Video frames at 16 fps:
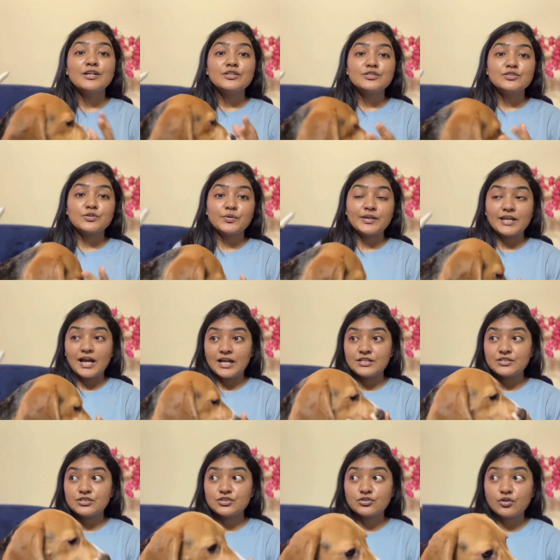So yeah, I
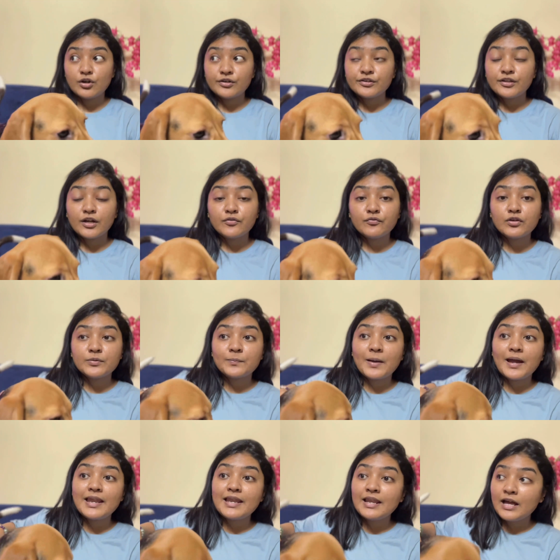just got done with
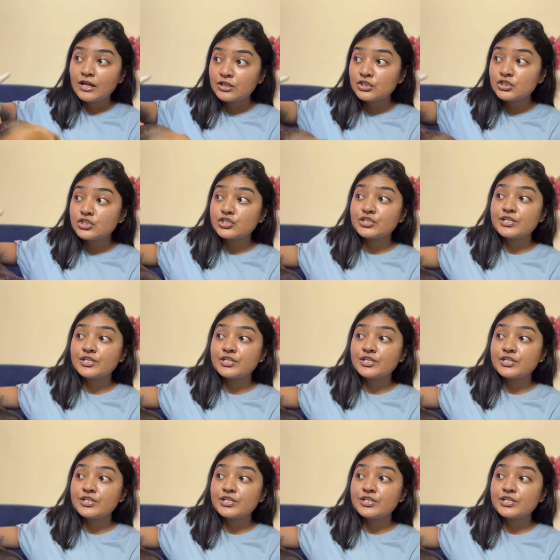my lunch.